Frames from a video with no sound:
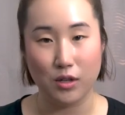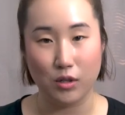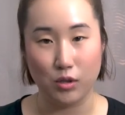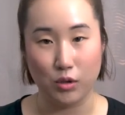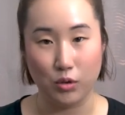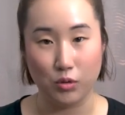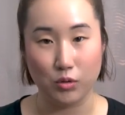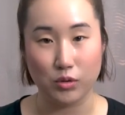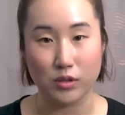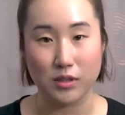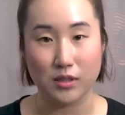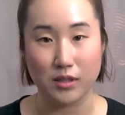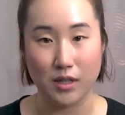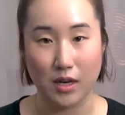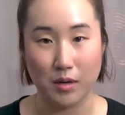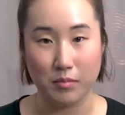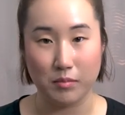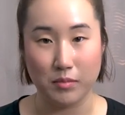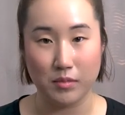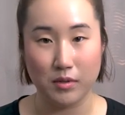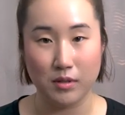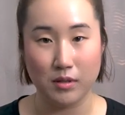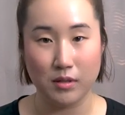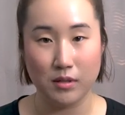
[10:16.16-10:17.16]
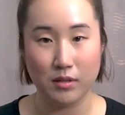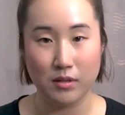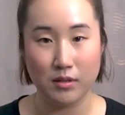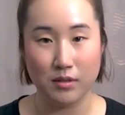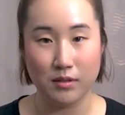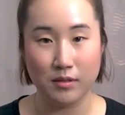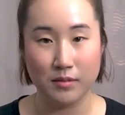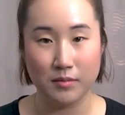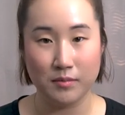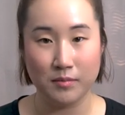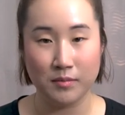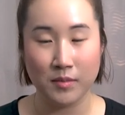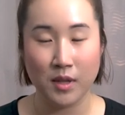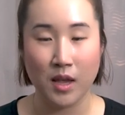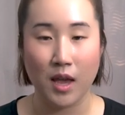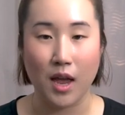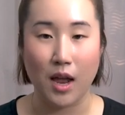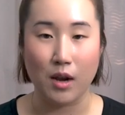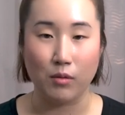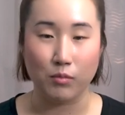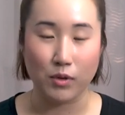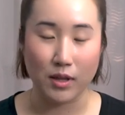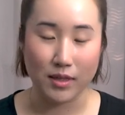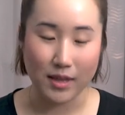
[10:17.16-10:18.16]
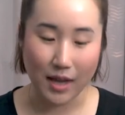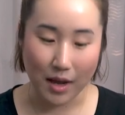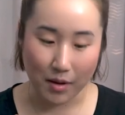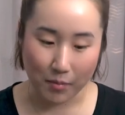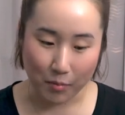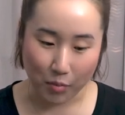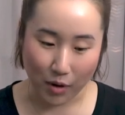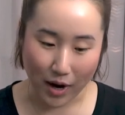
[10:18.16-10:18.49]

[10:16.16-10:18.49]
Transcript: loosen up. And when that